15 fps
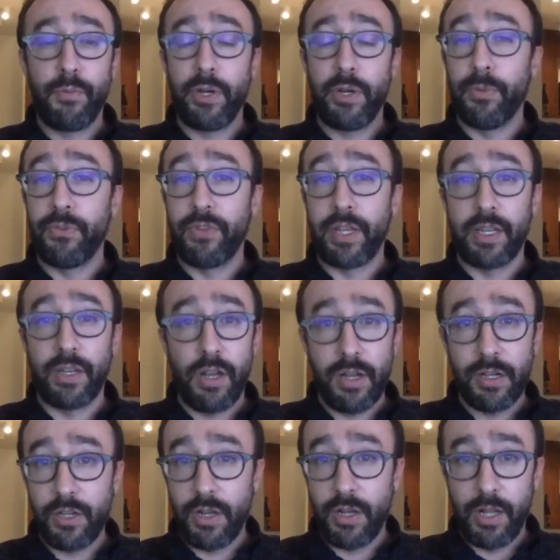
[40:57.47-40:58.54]
what it was like in
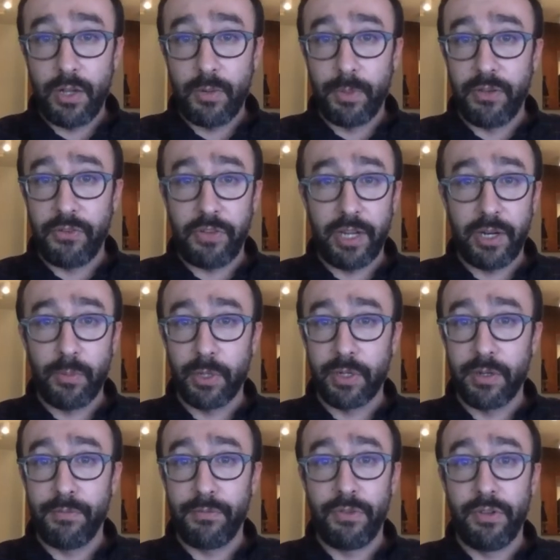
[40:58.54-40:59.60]
Hong Kong, what it's like
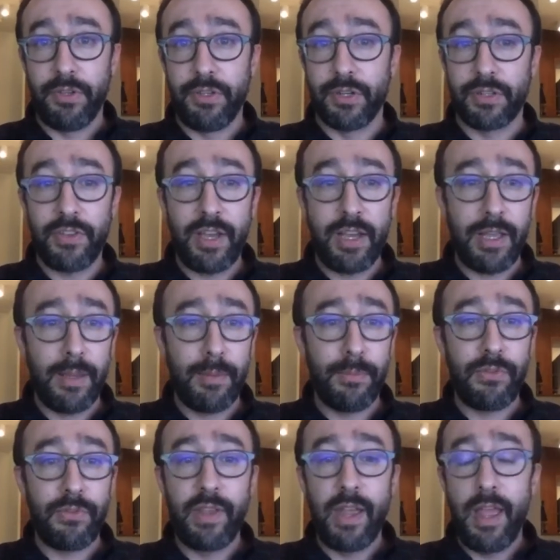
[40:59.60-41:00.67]
working for the New York
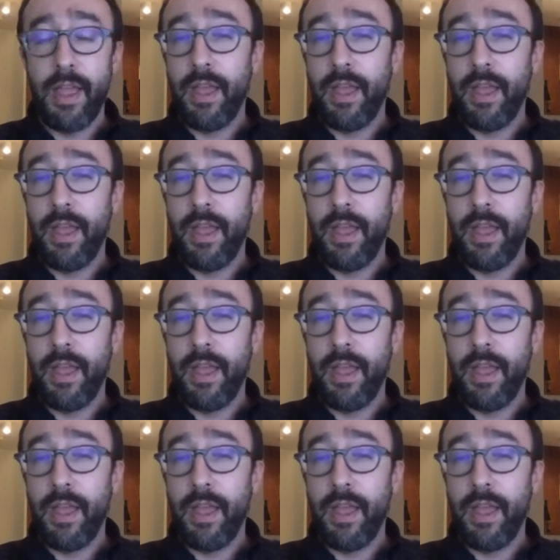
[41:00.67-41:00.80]
Times,